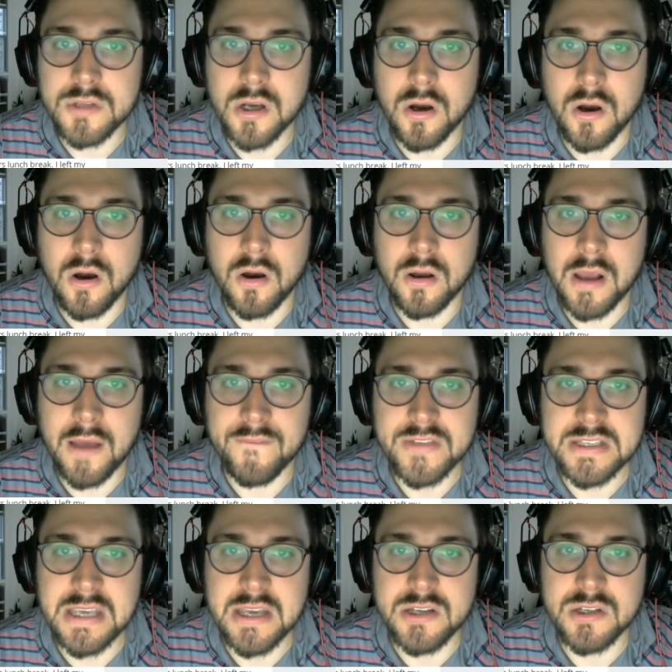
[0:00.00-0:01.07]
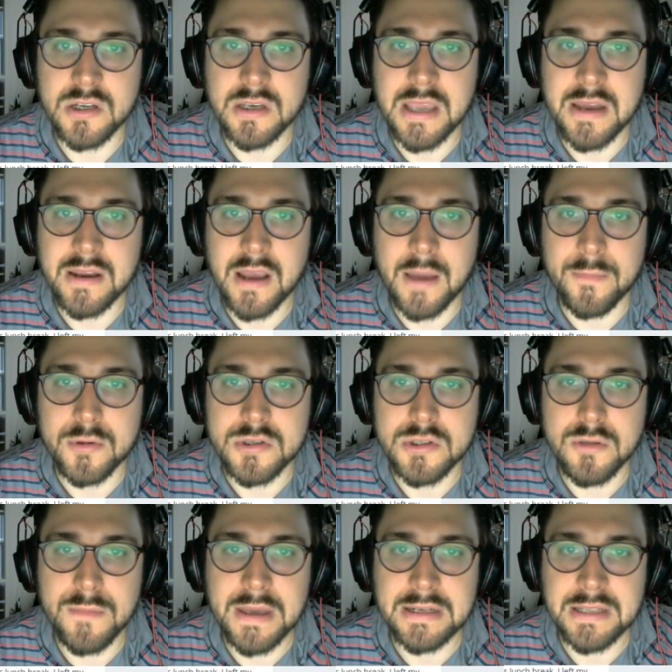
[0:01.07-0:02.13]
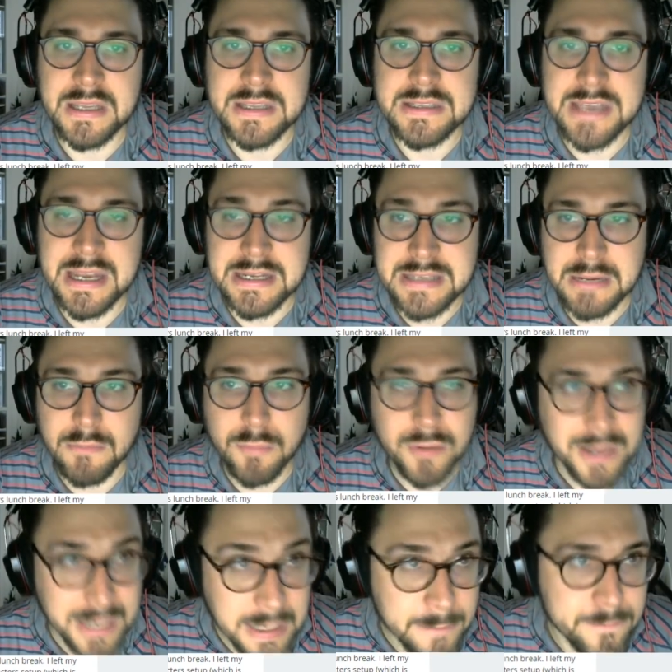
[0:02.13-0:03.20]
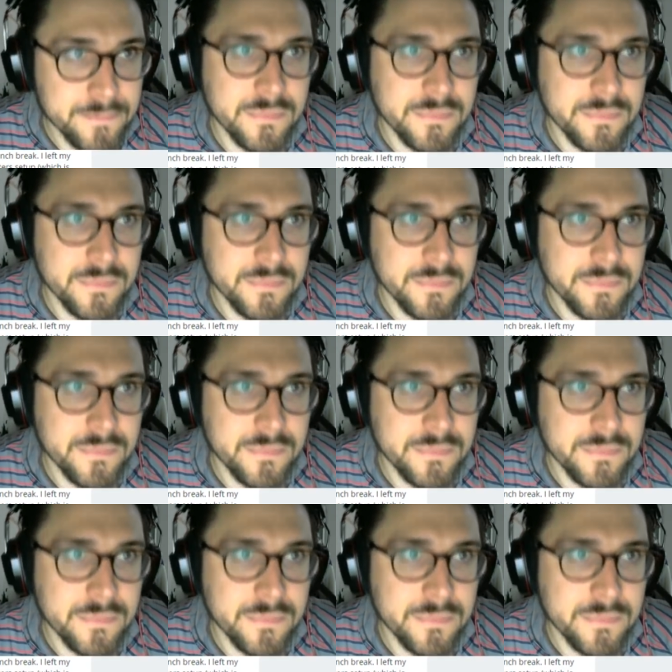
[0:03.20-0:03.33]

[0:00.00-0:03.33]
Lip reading: Call, Confiscation, Counting Coppers, 2 Meddlings, and a Time of Plenty.